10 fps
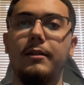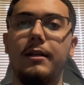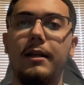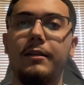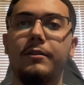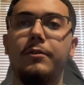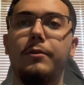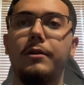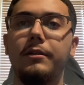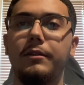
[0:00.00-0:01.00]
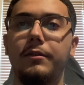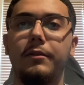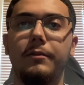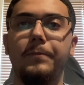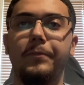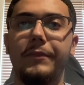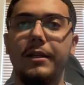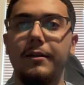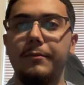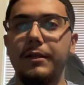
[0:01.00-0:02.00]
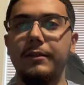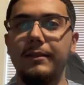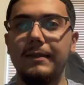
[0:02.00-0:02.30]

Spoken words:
I could go on and on about the